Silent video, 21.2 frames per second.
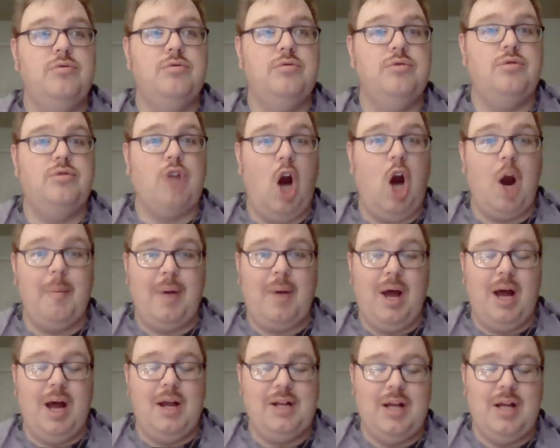Darb
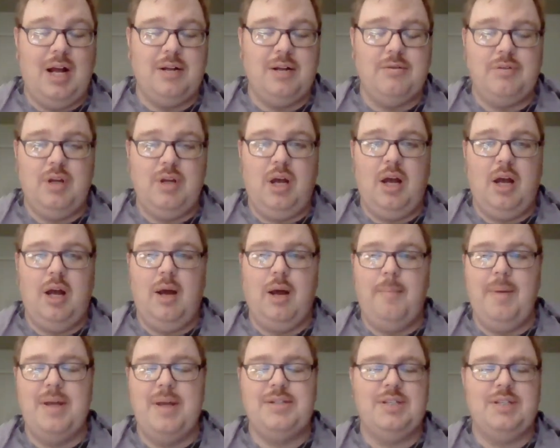uh, uh, uh,
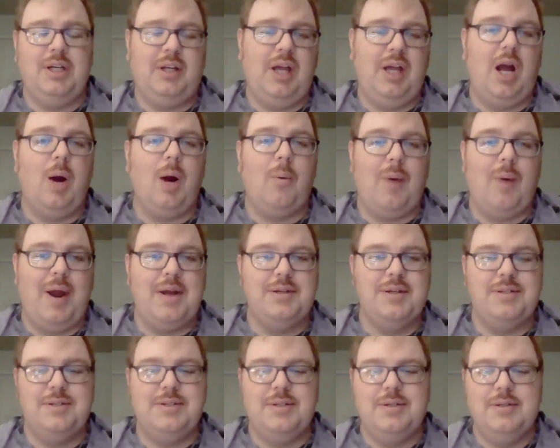basically a
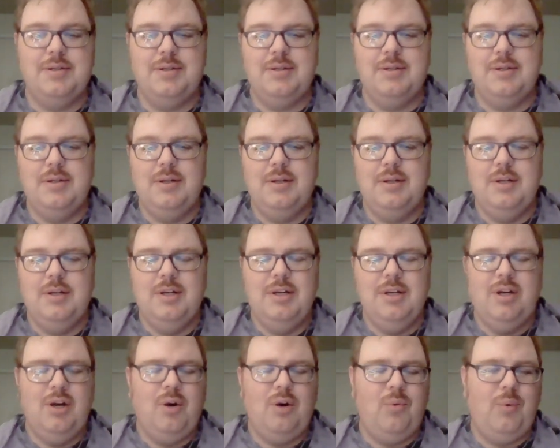race
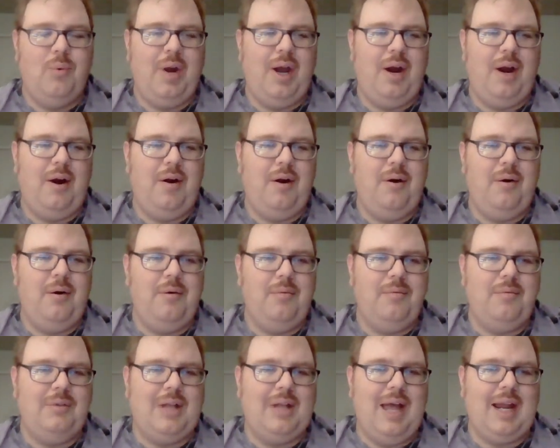where
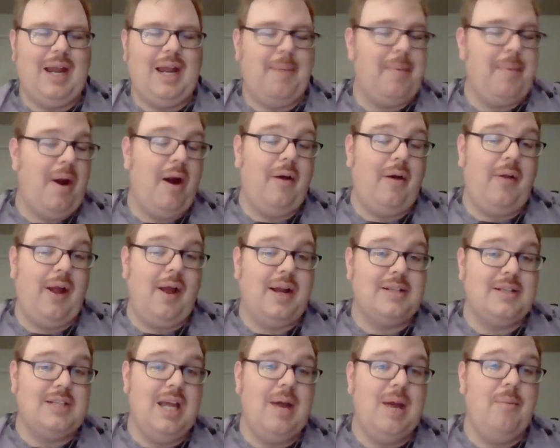like apparently
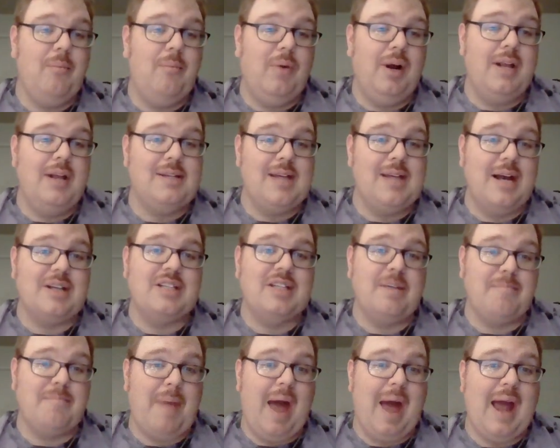like team one is
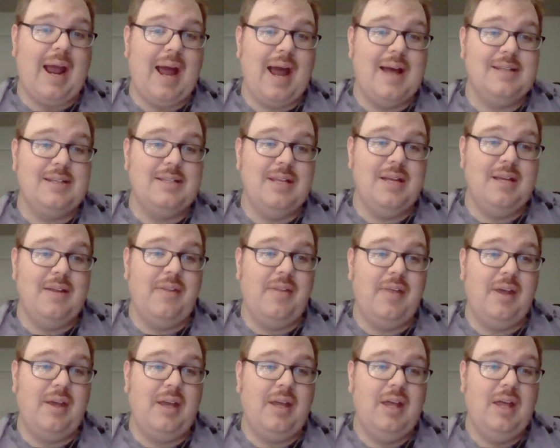actually the bad guys of the
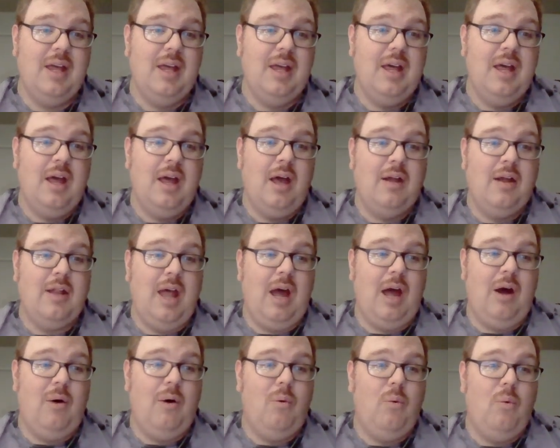thing.
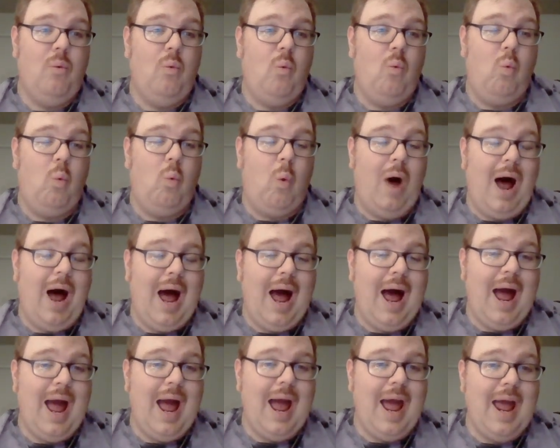Now
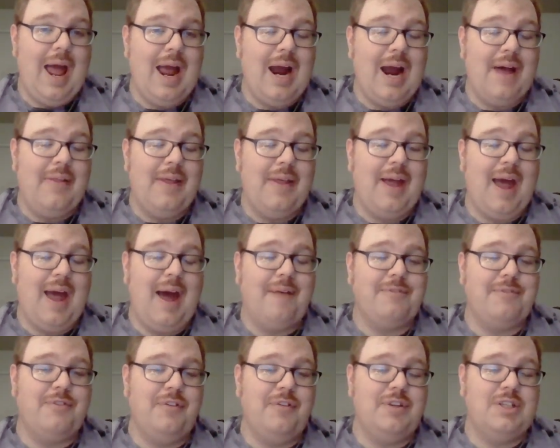why are they
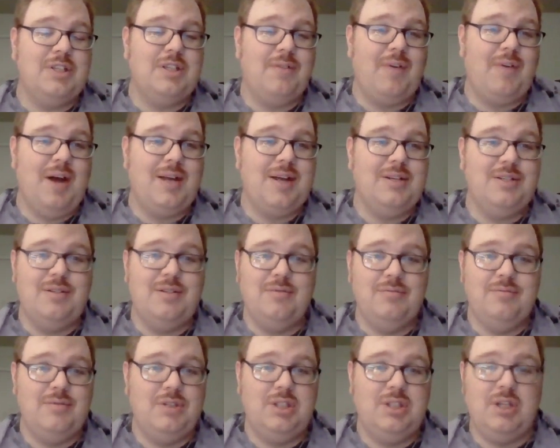after this device?
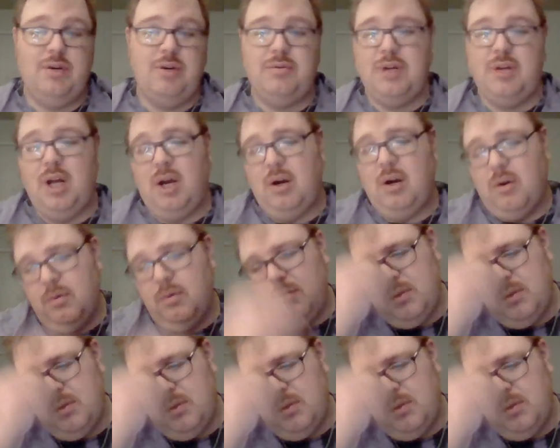Don't know.